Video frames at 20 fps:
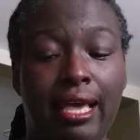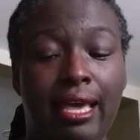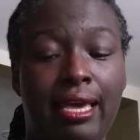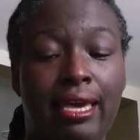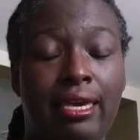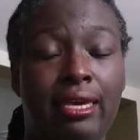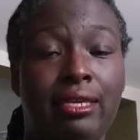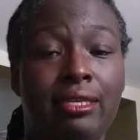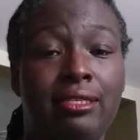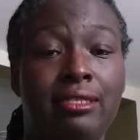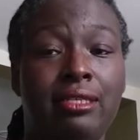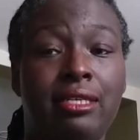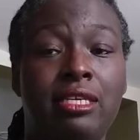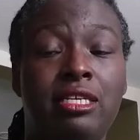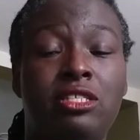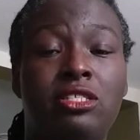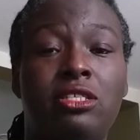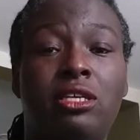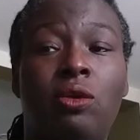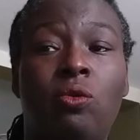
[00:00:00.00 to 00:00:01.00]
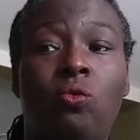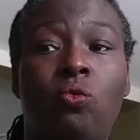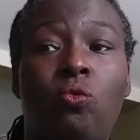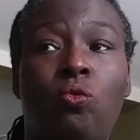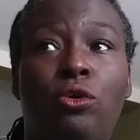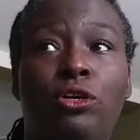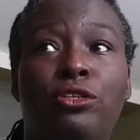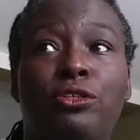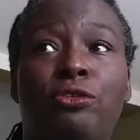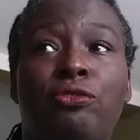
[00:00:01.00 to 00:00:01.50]
And it's a
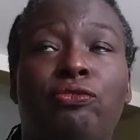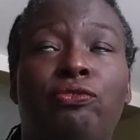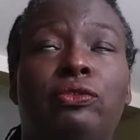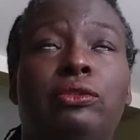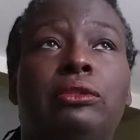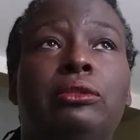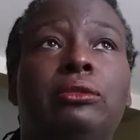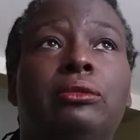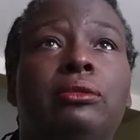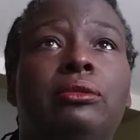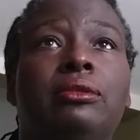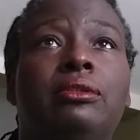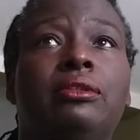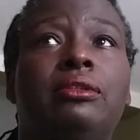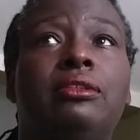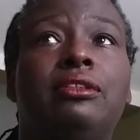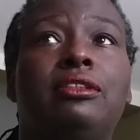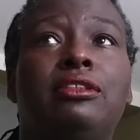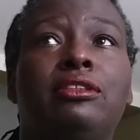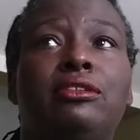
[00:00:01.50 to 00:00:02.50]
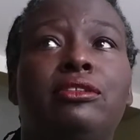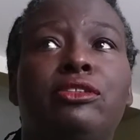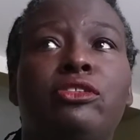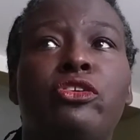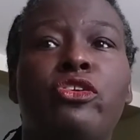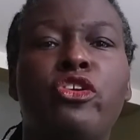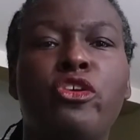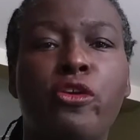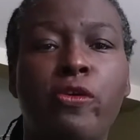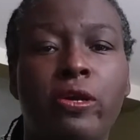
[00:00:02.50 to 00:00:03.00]
wonderful
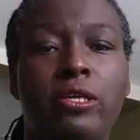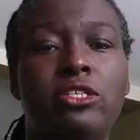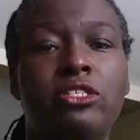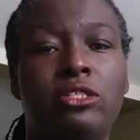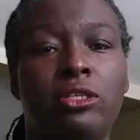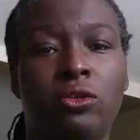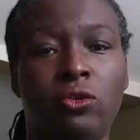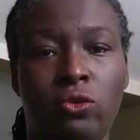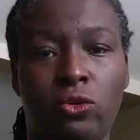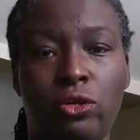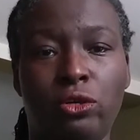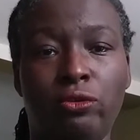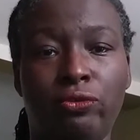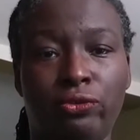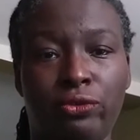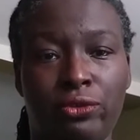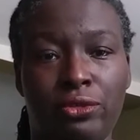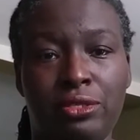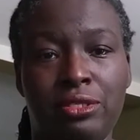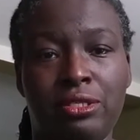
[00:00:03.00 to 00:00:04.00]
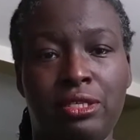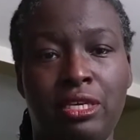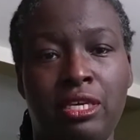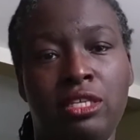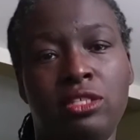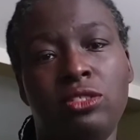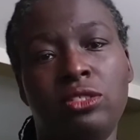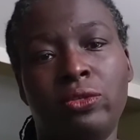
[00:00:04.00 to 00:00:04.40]
nourishing oil for the skin.